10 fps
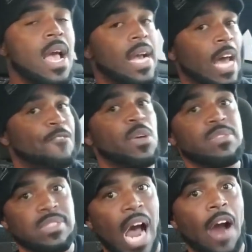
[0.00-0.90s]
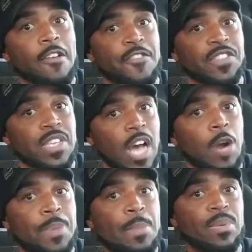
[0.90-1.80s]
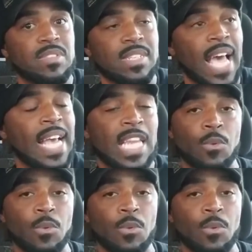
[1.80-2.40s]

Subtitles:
And I feel sorry for the young people today